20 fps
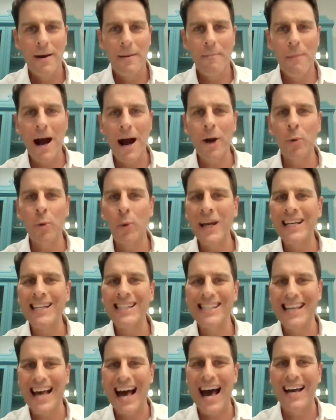My ring
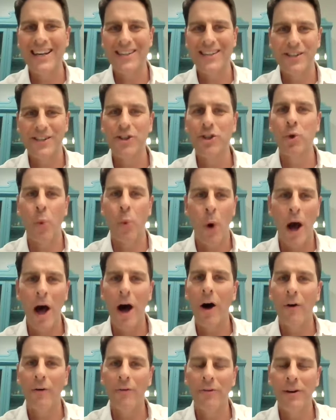size is
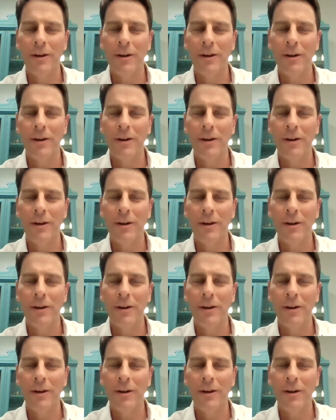12.